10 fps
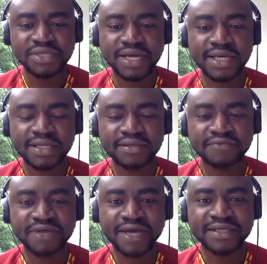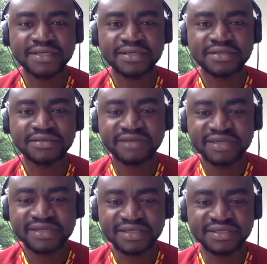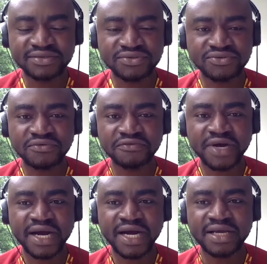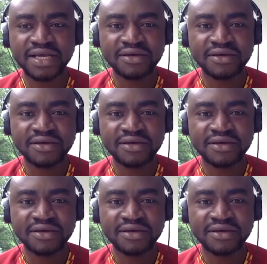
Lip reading: They've had a great season so far.